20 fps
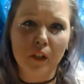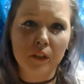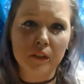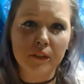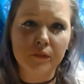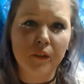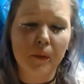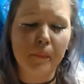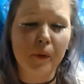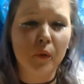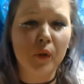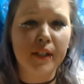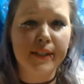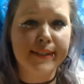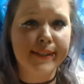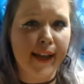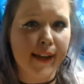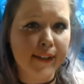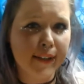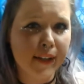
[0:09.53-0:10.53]
February
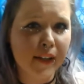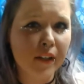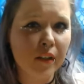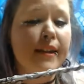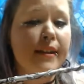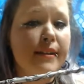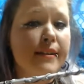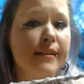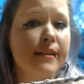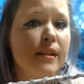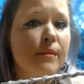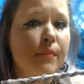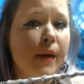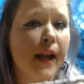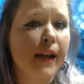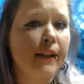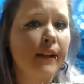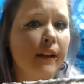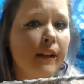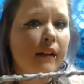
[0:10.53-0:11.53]
2nd,
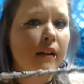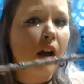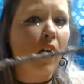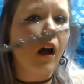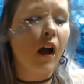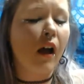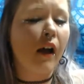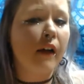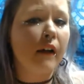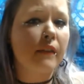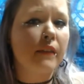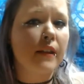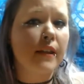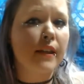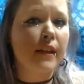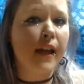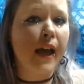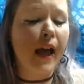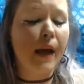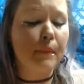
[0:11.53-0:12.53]
dependent on the
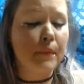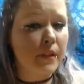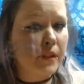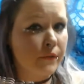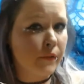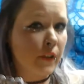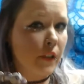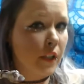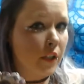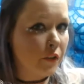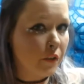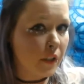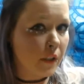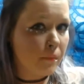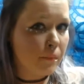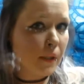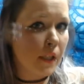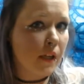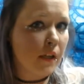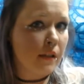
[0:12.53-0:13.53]
hemisphere you're in,
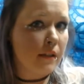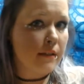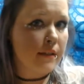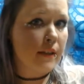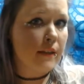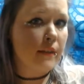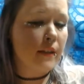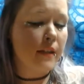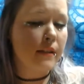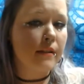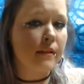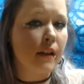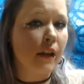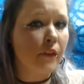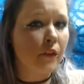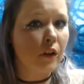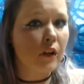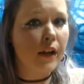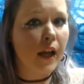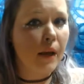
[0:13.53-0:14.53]
because in the
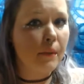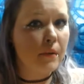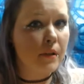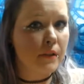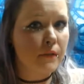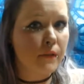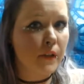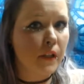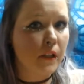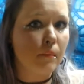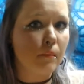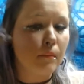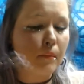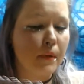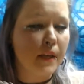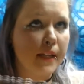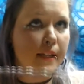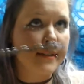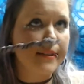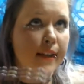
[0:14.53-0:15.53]
southern hemisphere,
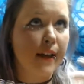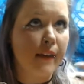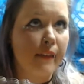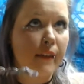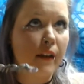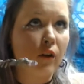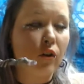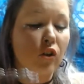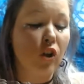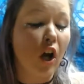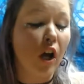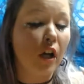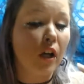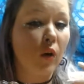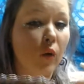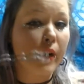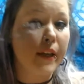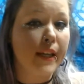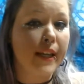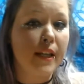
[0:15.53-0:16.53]
means that they are not
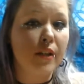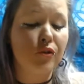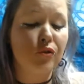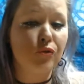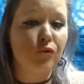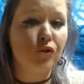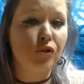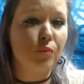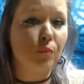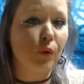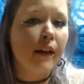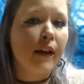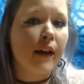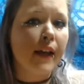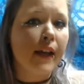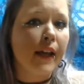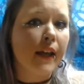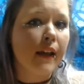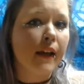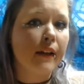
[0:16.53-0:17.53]
going into spring,
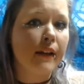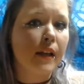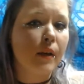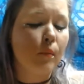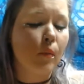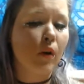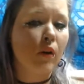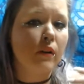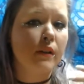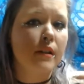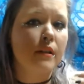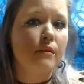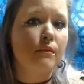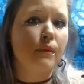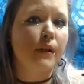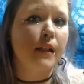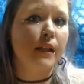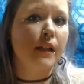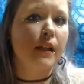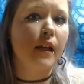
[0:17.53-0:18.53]
and Imbolc is
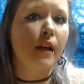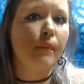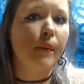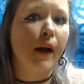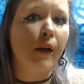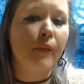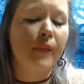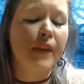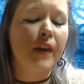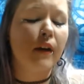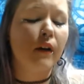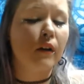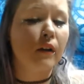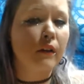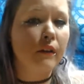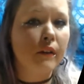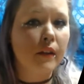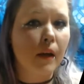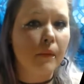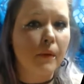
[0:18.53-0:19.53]
really about the
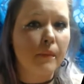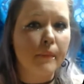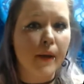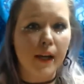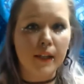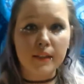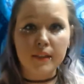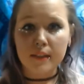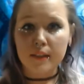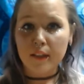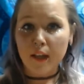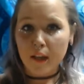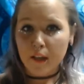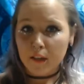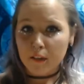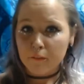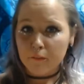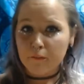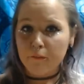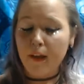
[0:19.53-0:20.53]
earth coming back to
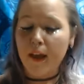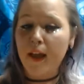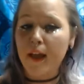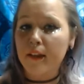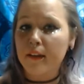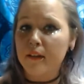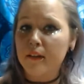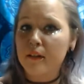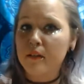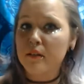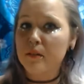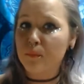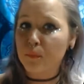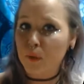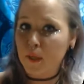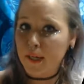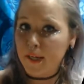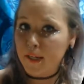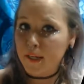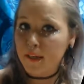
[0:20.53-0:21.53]
life and
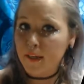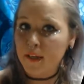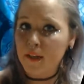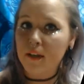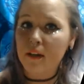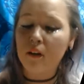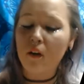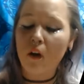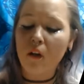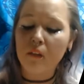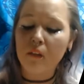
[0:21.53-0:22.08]
spring and all of